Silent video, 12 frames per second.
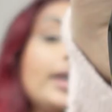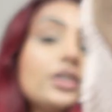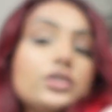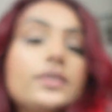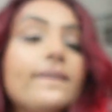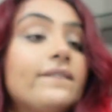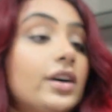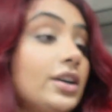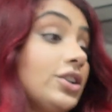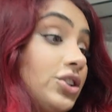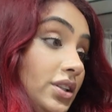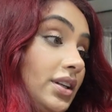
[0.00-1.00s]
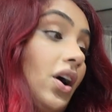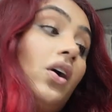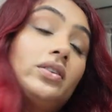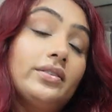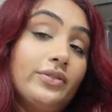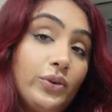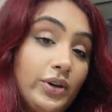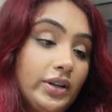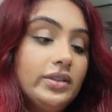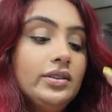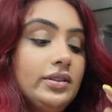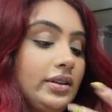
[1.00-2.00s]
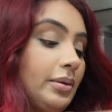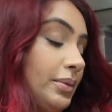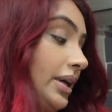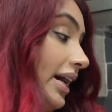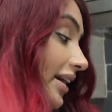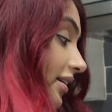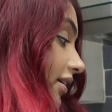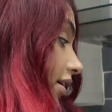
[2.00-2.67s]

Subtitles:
extra virgin olive oil. I'm gonna add,